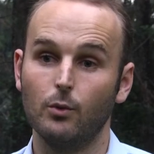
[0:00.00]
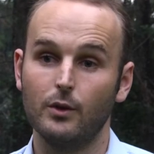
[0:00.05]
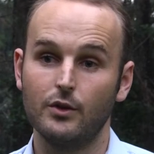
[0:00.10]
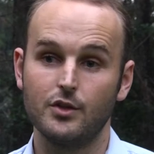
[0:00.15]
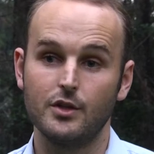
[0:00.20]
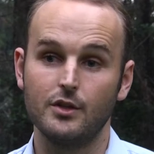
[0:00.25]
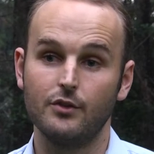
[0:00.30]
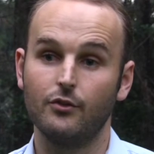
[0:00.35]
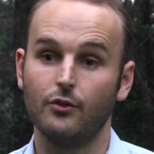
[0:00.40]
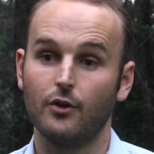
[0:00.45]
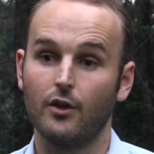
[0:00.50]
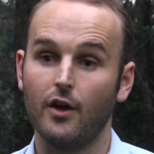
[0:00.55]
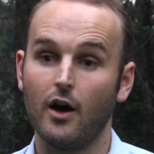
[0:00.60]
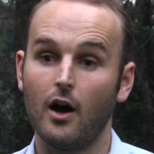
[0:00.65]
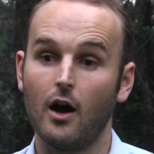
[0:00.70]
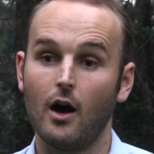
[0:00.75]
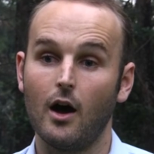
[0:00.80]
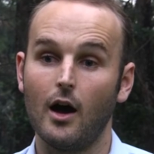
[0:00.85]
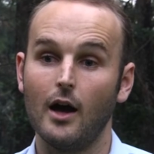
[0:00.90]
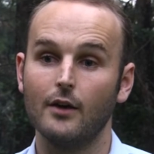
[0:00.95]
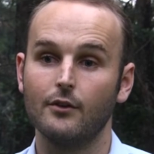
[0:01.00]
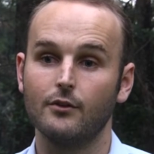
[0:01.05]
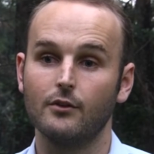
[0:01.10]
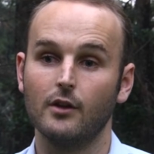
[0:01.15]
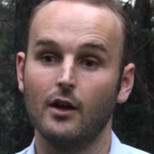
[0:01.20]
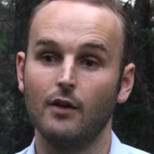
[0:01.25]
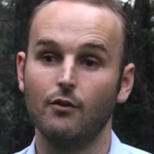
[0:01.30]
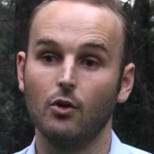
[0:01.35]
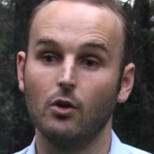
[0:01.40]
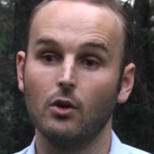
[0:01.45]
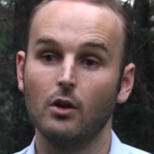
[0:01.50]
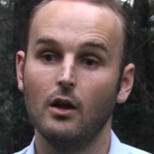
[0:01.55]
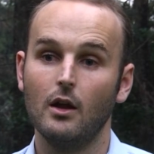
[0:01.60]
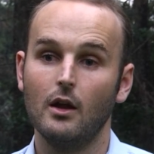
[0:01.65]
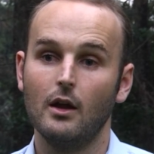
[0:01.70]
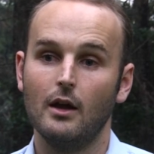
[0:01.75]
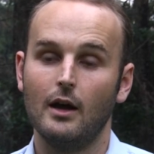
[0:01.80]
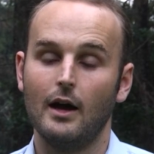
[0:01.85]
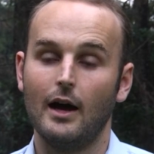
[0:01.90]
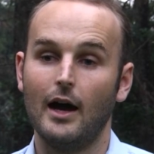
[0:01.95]
which is sort of the highest level
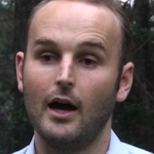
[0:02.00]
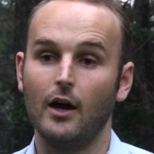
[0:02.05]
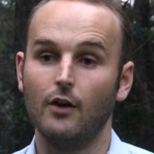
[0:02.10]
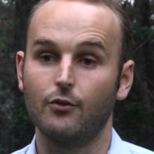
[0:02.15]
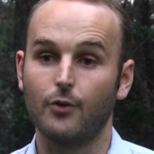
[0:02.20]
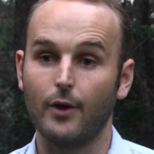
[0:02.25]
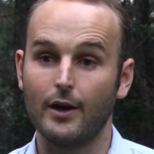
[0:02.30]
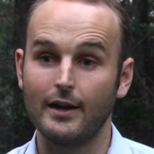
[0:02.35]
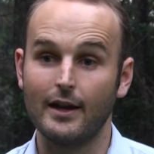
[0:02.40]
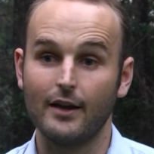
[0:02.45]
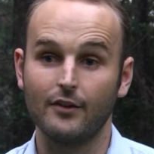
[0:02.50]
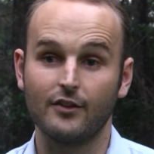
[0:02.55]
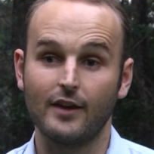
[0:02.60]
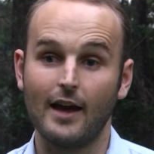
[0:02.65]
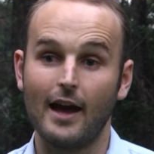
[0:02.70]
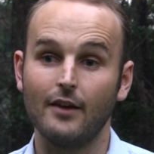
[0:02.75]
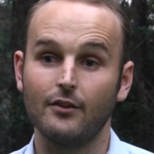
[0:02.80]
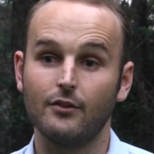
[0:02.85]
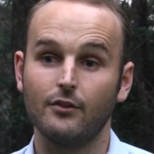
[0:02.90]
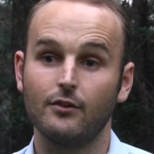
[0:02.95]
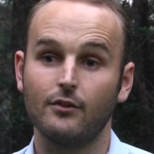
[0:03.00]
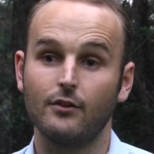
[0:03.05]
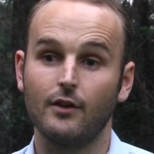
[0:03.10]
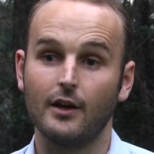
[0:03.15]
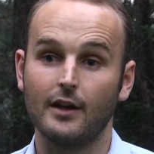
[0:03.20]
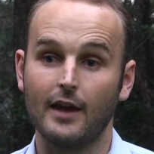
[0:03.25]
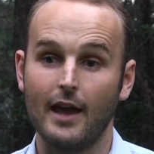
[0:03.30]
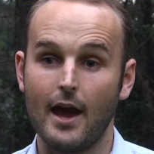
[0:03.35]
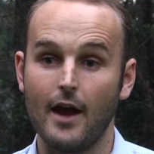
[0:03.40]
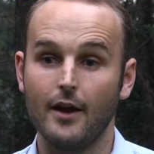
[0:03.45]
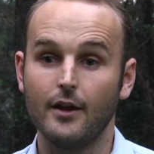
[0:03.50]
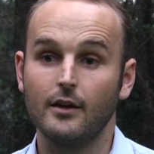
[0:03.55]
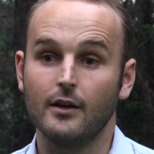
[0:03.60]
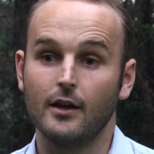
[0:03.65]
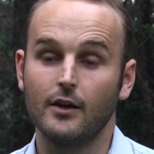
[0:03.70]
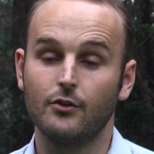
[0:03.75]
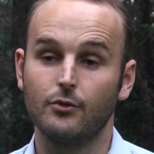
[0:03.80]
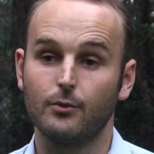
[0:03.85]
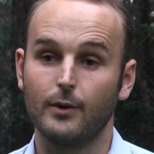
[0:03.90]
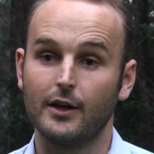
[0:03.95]
uh, of greenhouse gas accounting
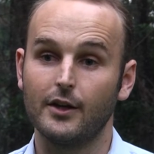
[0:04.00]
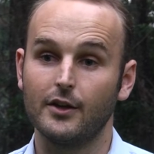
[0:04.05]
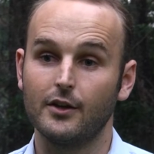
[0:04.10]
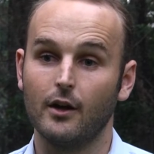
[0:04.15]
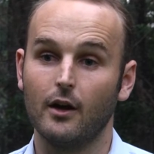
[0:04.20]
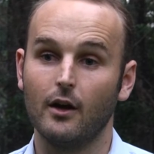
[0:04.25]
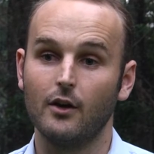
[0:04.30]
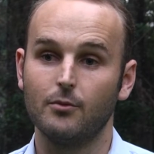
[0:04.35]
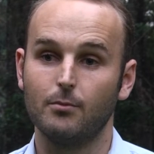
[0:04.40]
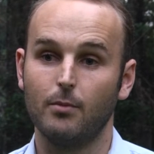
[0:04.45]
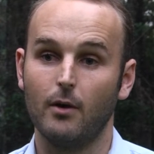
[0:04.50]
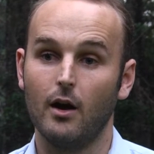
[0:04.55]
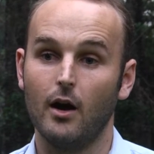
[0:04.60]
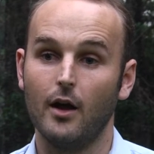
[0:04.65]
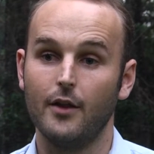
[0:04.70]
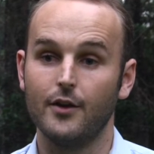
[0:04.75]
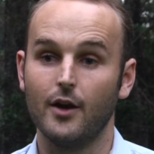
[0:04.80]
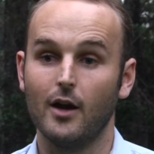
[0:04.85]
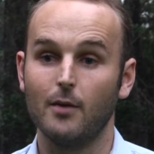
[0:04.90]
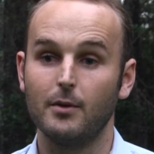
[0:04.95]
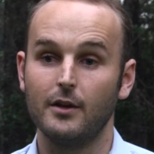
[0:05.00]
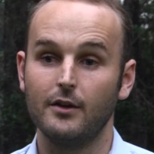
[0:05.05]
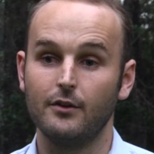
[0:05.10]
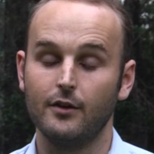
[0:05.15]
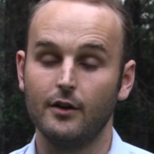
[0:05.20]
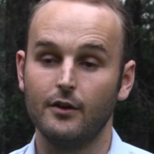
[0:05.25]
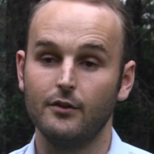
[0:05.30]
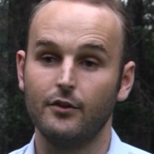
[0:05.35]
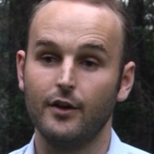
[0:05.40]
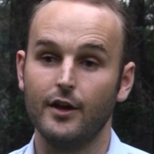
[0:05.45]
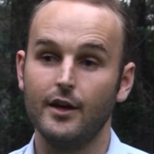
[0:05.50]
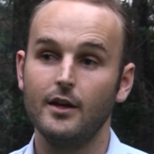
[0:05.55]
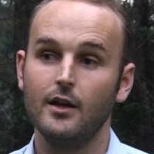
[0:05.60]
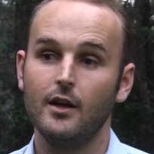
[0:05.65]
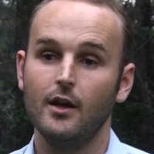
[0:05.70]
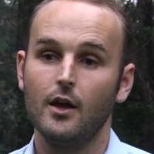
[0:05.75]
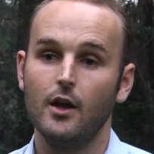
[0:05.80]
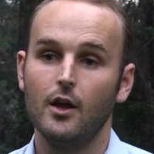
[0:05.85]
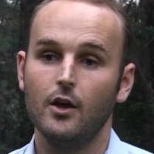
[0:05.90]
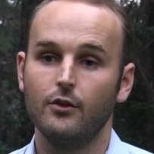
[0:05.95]
as recognised by the IPCC.
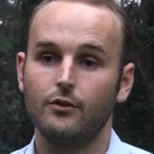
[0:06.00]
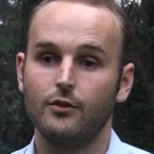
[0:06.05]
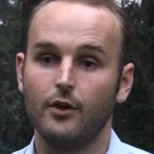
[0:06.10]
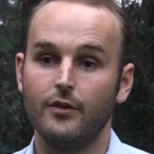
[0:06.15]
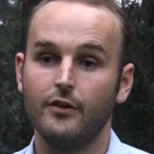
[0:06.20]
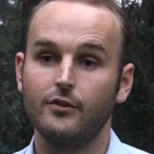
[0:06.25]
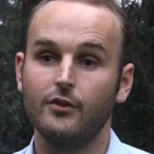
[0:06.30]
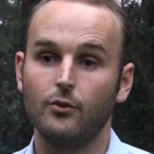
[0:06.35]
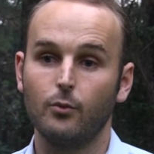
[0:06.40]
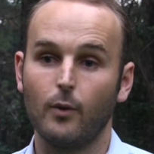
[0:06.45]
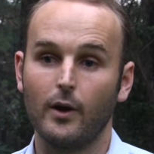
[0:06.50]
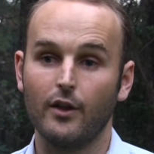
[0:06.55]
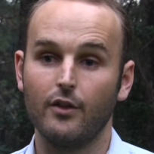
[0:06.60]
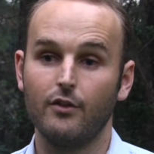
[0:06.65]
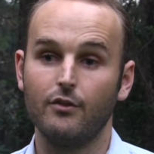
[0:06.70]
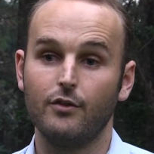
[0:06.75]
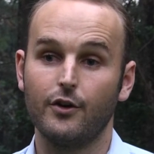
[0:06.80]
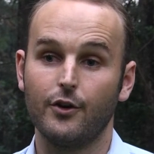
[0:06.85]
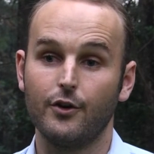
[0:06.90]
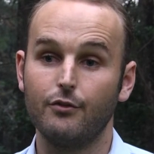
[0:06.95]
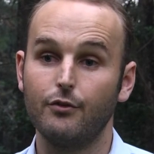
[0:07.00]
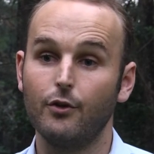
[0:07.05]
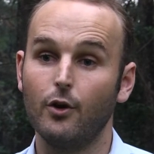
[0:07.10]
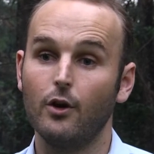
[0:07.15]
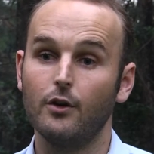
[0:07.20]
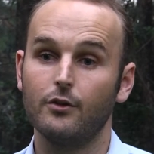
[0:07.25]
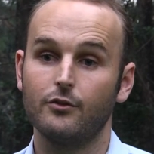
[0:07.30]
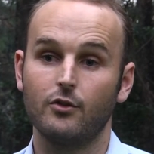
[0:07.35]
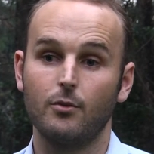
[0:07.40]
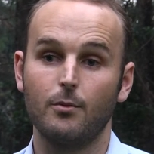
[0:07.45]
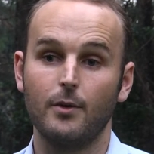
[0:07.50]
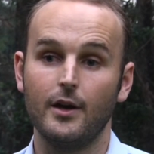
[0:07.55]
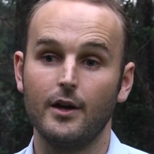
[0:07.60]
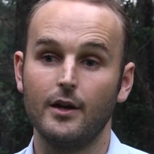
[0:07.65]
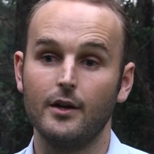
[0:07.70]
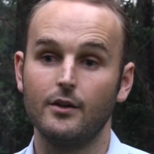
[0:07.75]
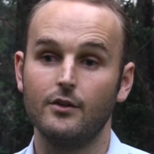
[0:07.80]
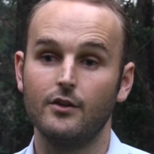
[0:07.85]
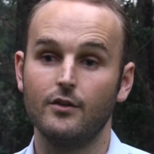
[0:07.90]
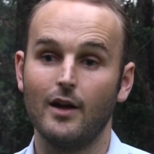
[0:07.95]
So this is one of the very first to
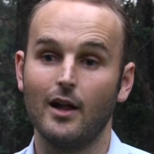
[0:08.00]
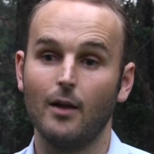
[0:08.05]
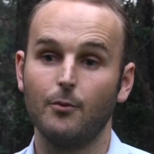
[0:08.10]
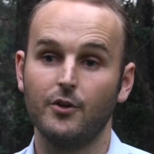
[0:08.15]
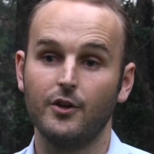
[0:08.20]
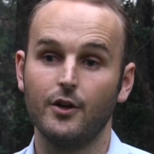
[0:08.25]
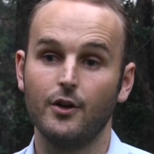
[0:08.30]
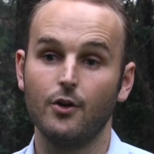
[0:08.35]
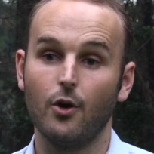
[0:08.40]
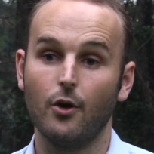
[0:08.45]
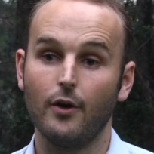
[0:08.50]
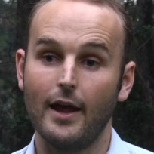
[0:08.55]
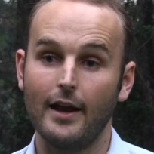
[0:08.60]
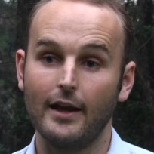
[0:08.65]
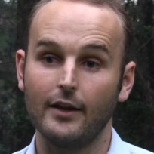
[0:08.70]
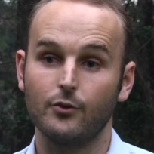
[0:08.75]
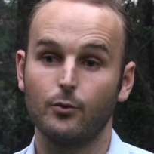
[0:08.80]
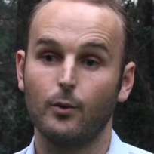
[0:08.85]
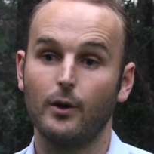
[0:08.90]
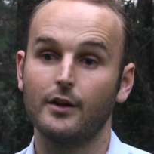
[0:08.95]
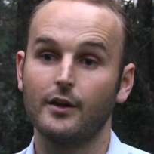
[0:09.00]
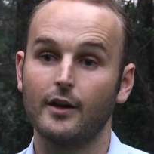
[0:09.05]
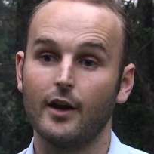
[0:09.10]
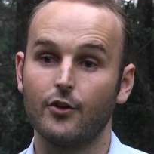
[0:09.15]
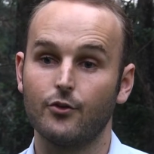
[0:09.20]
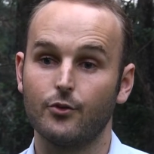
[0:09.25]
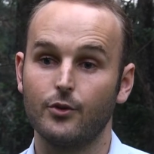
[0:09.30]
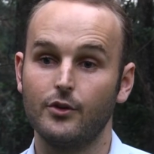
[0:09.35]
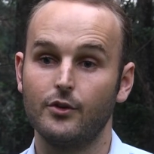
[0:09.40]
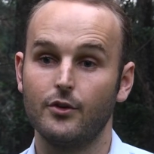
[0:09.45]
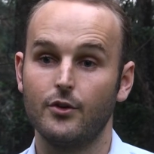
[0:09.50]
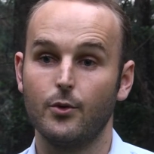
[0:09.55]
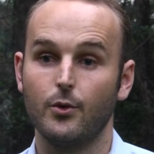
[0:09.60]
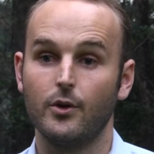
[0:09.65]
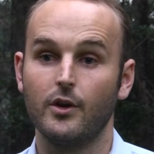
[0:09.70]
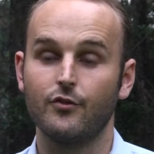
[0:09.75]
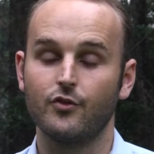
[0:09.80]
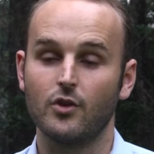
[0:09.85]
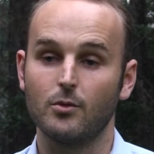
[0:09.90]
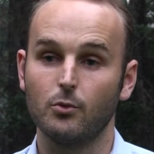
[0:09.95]
be developed in a non-Annex 1 country to the
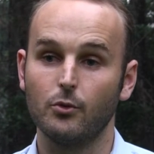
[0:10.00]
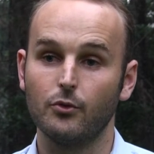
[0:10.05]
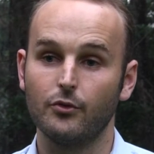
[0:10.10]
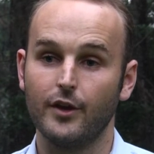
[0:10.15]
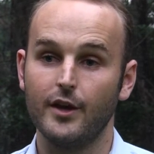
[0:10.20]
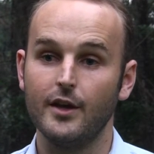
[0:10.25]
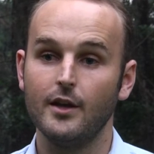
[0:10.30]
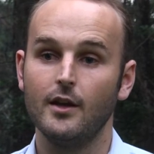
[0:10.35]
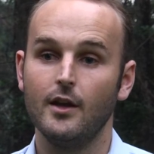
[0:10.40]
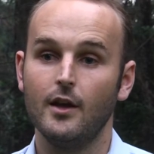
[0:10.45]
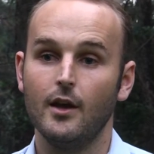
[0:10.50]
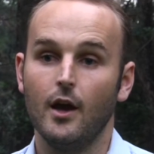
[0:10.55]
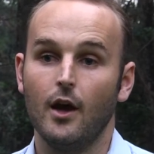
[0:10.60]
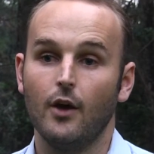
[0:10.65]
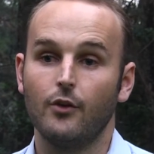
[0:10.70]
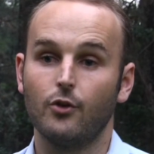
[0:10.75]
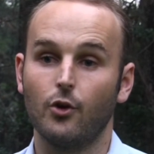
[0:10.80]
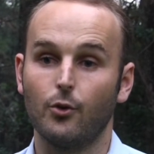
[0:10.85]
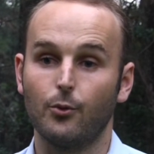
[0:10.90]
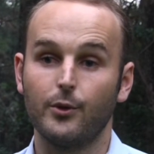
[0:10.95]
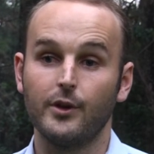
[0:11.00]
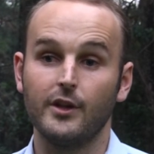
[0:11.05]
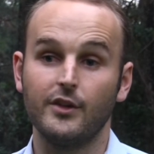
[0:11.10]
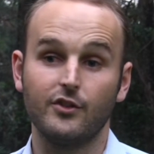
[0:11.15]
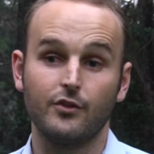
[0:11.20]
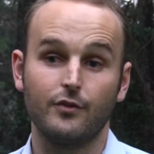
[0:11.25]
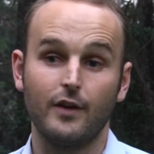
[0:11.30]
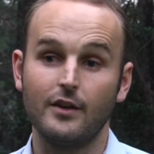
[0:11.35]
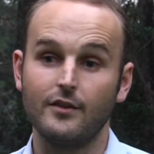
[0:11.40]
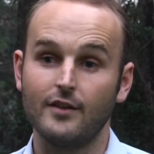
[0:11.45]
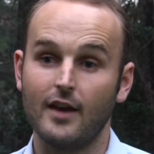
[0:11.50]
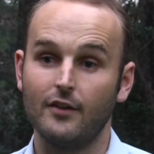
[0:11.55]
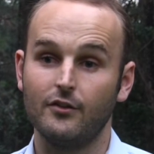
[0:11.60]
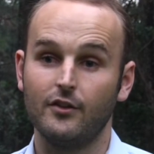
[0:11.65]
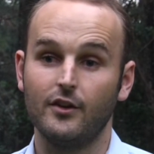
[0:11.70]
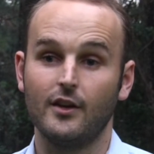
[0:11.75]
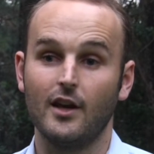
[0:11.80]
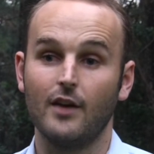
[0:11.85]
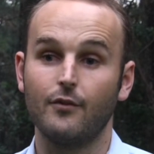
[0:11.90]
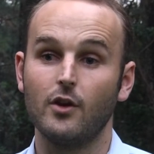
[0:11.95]
UNFCCC. So it really is a
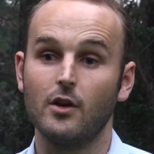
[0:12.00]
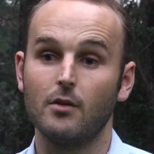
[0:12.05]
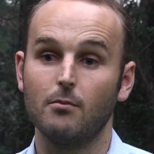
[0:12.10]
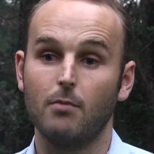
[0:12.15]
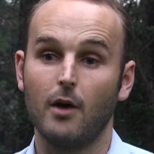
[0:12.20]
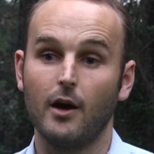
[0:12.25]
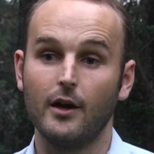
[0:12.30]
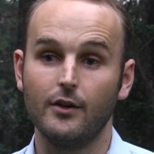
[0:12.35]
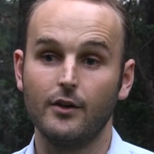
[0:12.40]
fantastic effort by